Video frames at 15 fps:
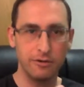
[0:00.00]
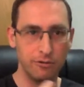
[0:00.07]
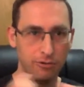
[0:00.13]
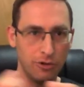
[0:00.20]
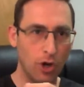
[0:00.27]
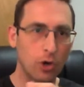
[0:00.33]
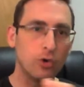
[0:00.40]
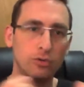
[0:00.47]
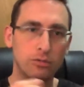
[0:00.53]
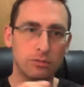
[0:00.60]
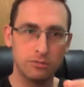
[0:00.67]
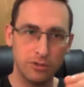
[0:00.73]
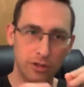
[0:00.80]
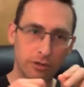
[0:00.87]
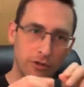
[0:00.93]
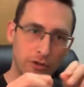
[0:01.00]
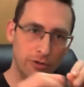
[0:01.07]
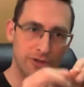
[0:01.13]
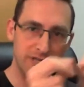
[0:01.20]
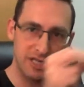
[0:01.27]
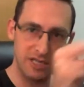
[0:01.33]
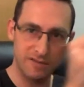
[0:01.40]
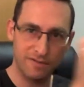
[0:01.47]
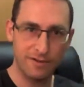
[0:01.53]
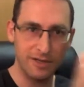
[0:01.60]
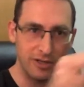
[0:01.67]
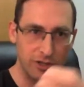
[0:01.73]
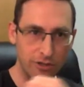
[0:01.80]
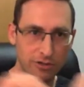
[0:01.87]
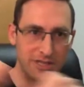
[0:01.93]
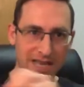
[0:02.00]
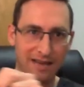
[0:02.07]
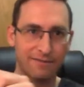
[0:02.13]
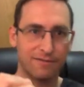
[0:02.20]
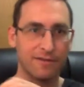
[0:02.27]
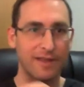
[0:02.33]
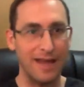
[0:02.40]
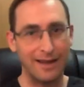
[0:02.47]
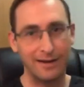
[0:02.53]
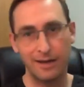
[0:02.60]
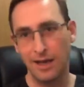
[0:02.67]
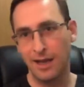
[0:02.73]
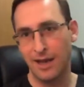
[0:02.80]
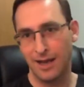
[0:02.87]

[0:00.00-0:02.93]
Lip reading: Use this for this, use that for that.